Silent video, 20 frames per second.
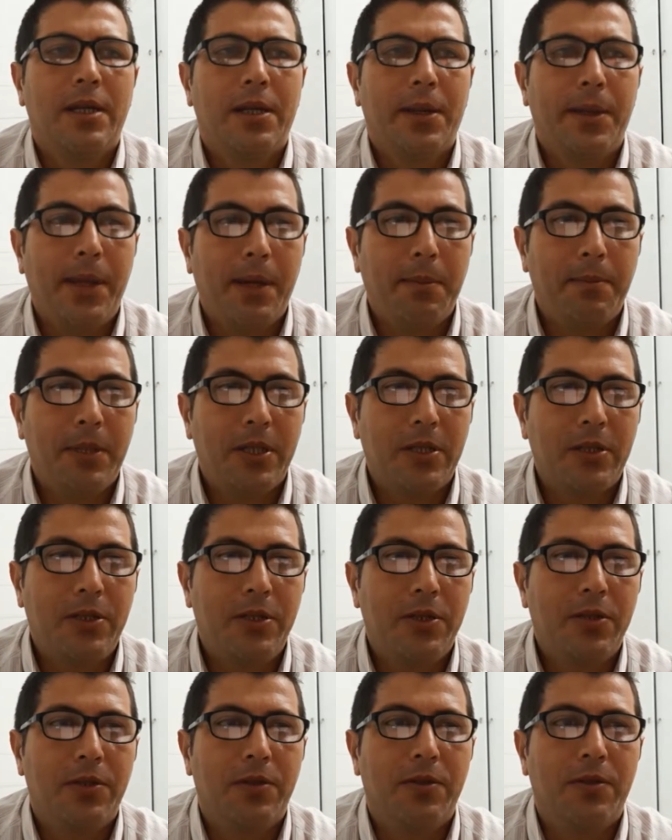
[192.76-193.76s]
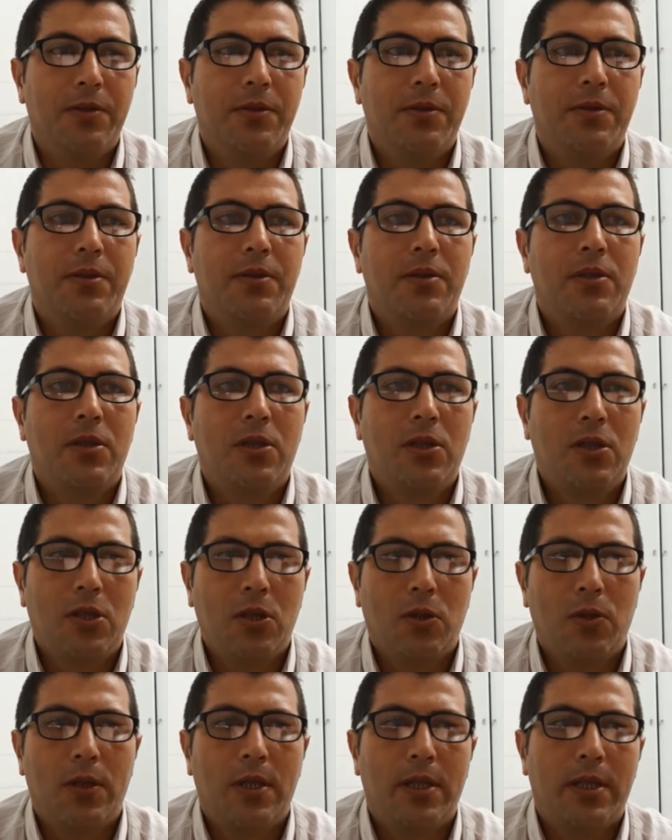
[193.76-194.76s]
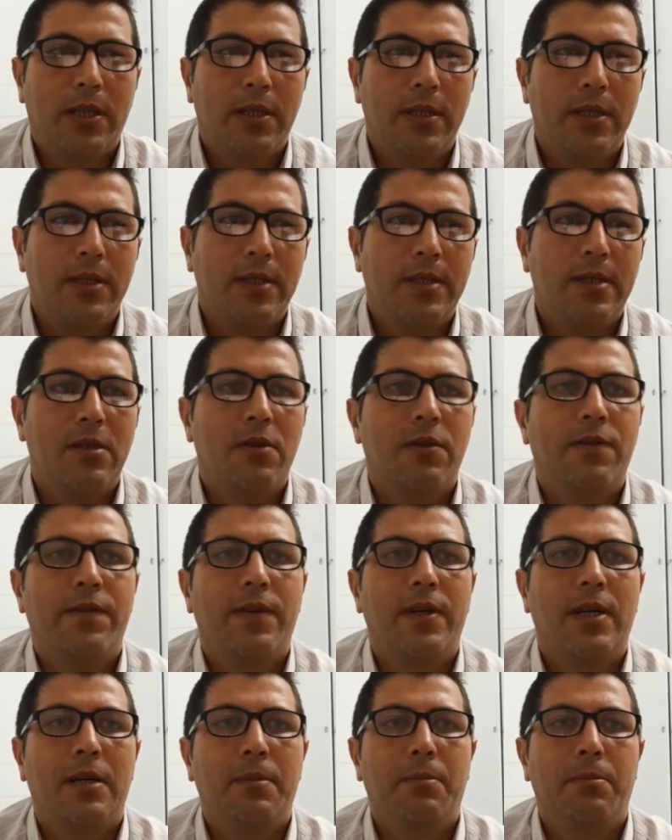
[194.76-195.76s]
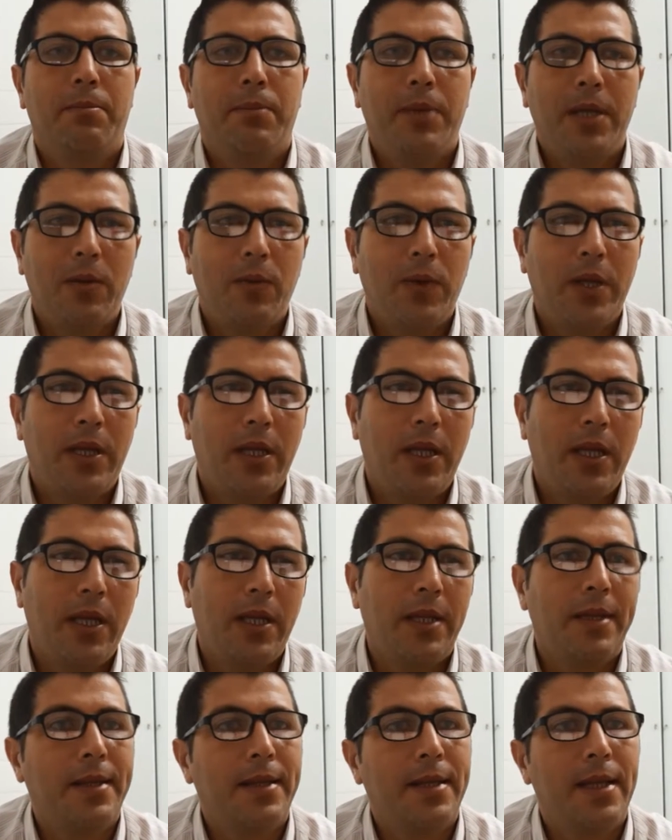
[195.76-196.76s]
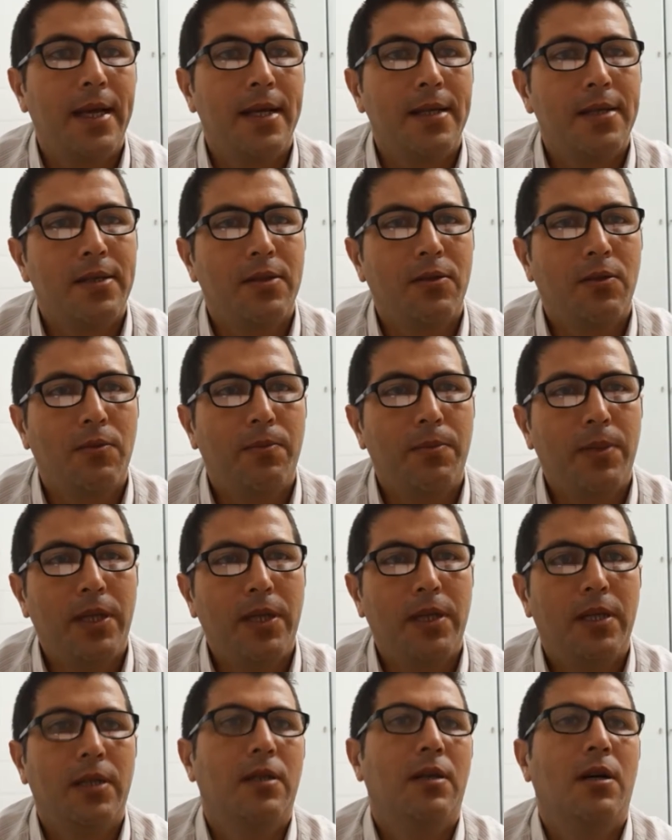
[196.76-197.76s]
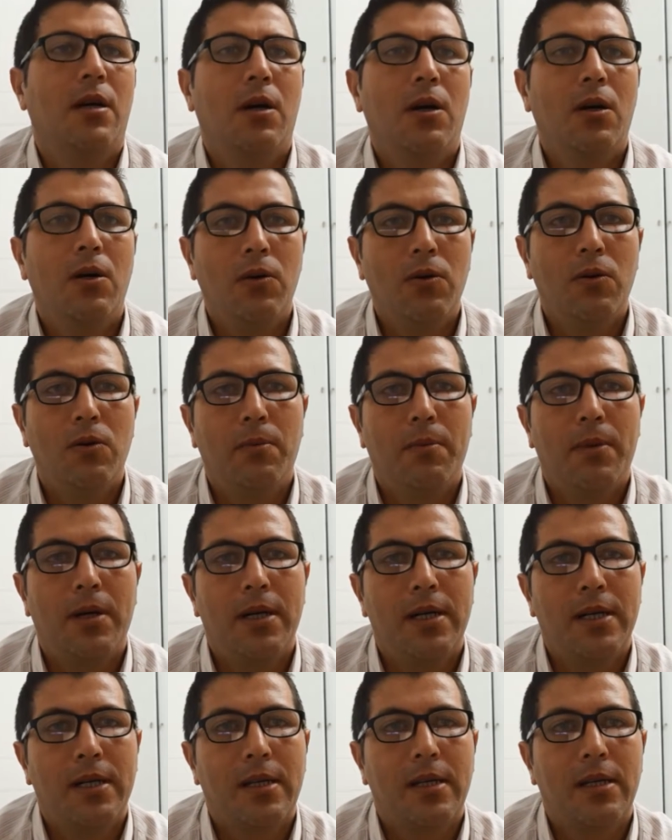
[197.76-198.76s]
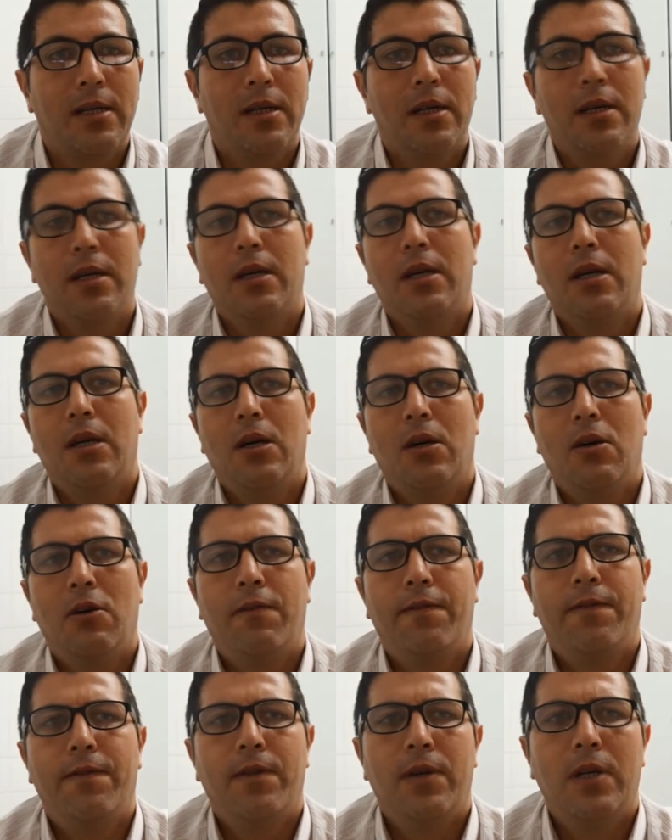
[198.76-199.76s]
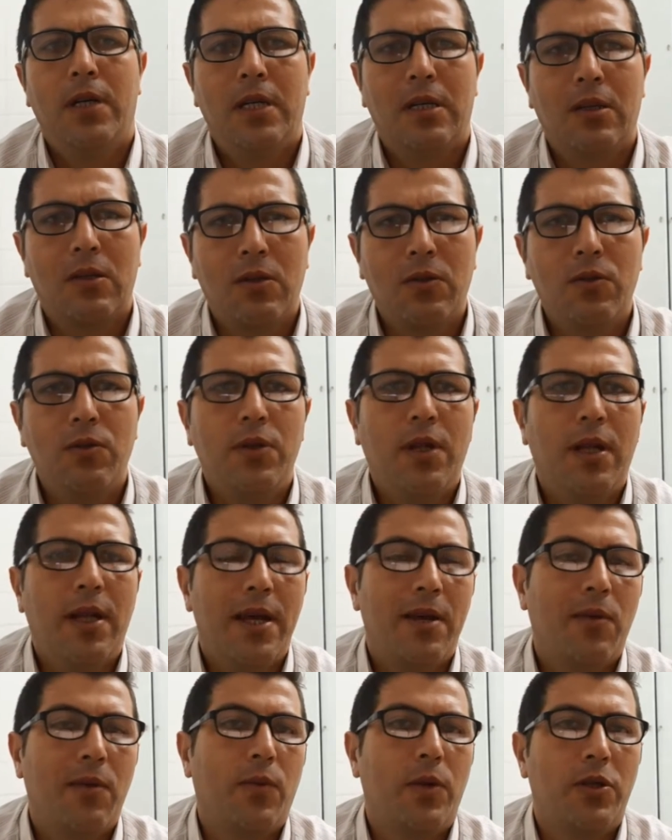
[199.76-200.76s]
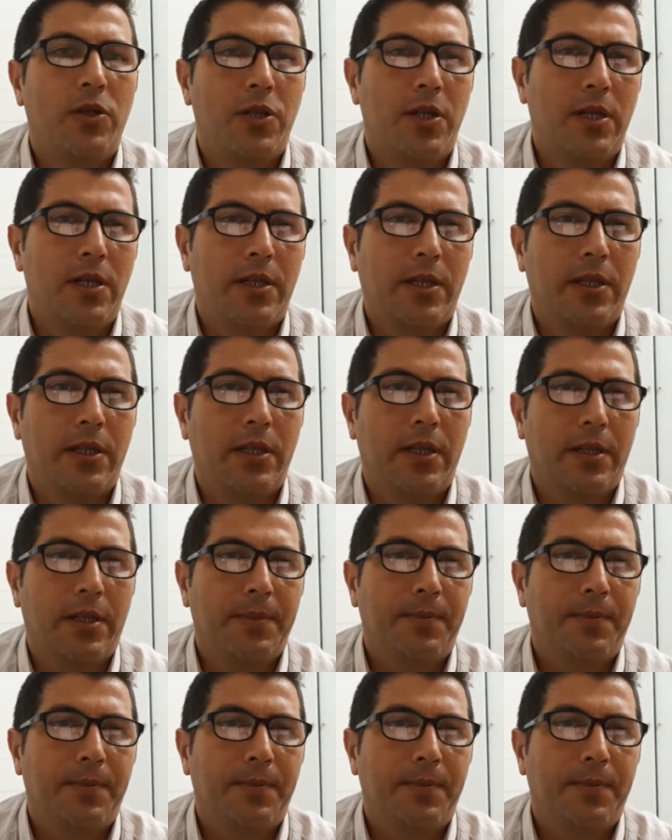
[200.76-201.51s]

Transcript: Number two, tolerance of ambiguity tends to be a hallmark of a good language learner.